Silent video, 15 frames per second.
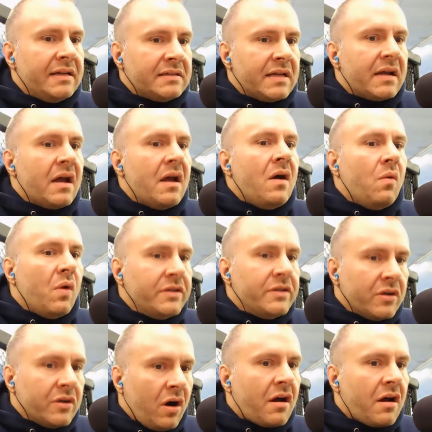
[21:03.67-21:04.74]
It's like when
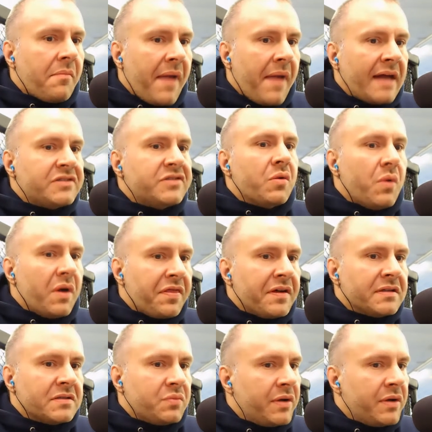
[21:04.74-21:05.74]
you're on our mats, you're with us.